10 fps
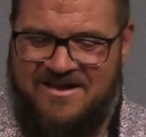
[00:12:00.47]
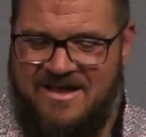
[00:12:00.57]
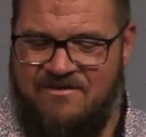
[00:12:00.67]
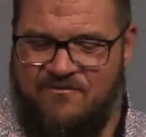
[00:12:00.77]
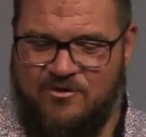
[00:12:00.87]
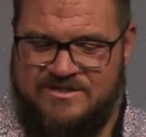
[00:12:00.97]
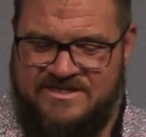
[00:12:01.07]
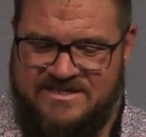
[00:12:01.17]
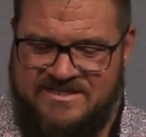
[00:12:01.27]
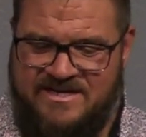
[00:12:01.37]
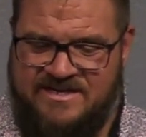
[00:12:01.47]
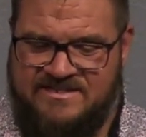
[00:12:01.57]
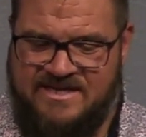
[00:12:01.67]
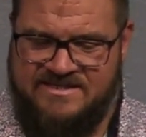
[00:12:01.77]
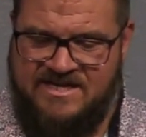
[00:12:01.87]
In verse 16, he
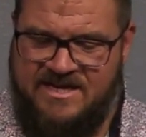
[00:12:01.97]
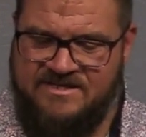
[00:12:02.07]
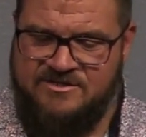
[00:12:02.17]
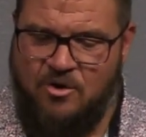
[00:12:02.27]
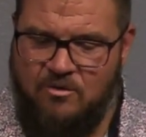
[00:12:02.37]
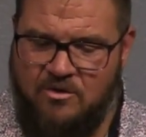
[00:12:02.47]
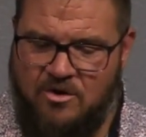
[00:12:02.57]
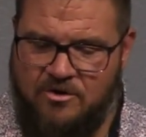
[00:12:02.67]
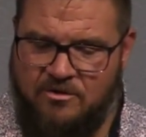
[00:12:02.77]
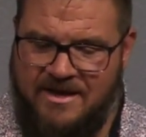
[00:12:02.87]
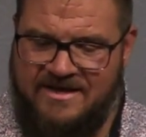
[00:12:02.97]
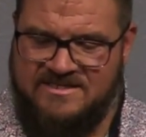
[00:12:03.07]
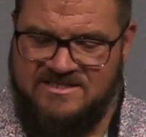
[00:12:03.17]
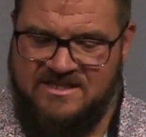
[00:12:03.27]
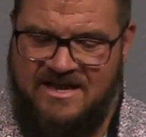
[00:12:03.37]
says, He is no longer like a
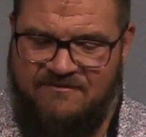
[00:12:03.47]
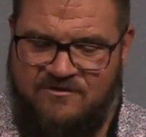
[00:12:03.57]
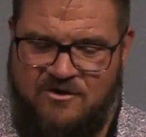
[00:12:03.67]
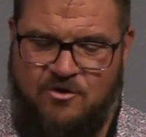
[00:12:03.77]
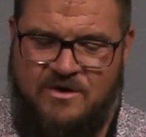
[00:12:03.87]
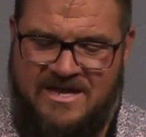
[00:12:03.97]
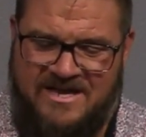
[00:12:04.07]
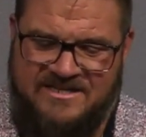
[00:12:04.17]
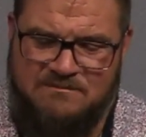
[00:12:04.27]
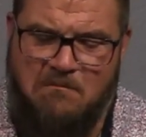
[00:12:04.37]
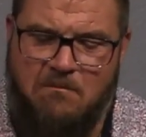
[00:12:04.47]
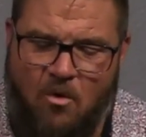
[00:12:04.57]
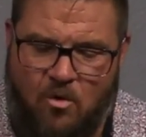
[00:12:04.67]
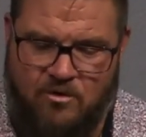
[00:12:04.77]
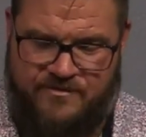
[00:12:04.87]
slave to you, he is
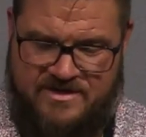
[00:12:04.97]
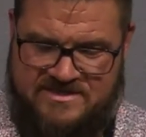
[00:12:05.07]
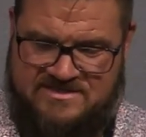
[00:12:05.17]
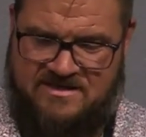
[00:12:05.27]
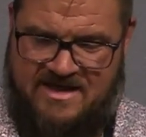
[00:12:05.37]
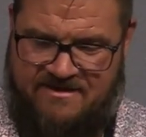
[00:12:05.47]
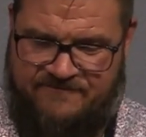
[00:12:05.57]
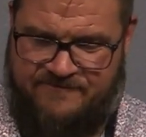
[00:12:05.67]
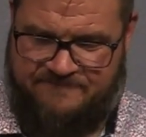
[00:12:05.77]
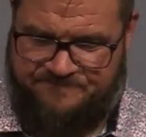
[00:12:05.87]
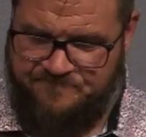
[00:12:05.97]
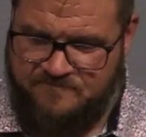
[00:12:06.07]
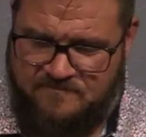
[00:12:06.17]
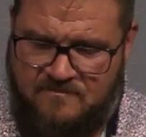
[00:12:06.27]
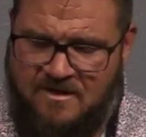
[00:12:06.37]
more than a slave
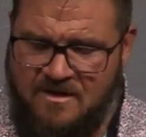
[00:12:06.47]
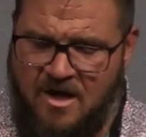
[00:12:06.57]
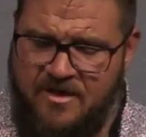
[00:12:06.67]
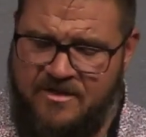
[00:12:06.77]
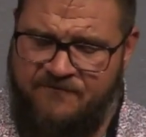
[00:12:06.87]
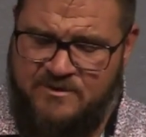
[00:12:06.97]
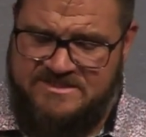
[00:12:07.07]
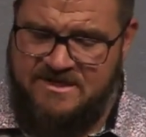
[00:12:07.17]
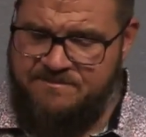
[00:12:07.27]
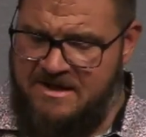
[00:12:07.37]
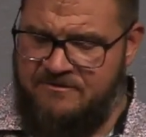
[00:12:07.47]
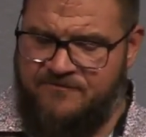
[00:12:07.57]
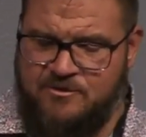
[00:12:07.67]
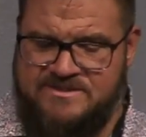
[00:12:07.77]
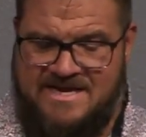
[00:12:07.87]
uh, if we skip down to
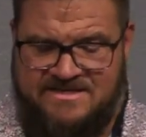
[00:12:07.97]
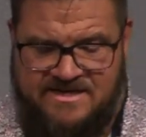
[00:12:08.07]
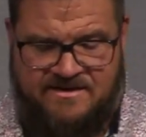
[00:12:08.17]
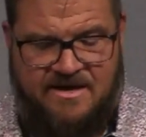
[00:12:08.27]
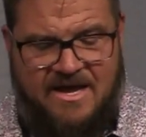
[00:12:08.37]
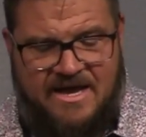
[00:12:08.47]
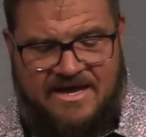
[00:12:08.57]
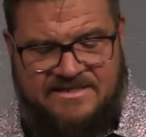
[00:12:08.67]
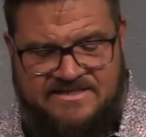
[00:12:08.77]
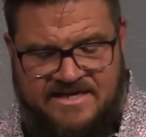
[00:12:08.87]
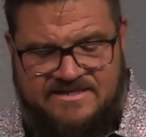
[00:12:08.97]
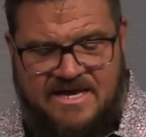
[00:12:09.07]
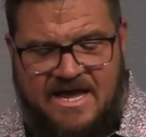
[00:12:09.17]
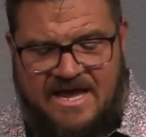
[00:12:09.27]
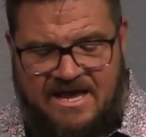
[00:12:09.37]
verse 18, it says,
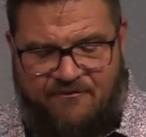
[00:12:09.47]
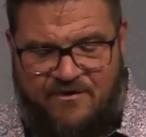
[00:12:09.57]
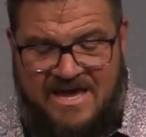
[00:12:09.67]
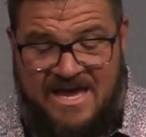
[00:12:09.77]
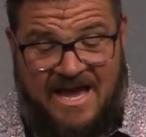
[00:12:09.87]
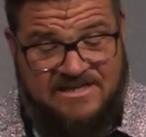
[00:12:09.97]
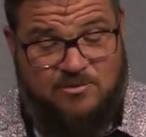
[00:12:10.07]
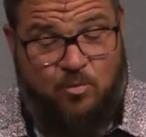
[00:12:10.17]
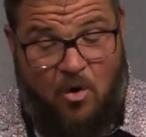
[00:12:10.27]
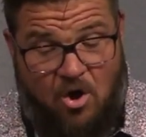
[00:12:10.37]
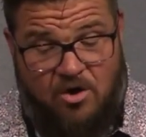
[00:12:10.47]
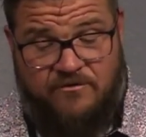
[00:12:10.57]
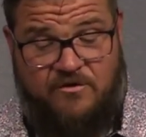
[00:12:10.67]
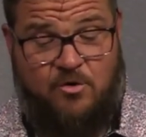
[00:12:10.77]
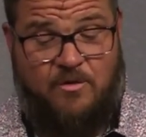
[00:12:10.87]
If he has
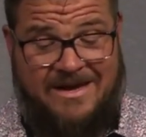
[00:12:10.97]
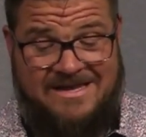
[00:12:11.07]
wronged you in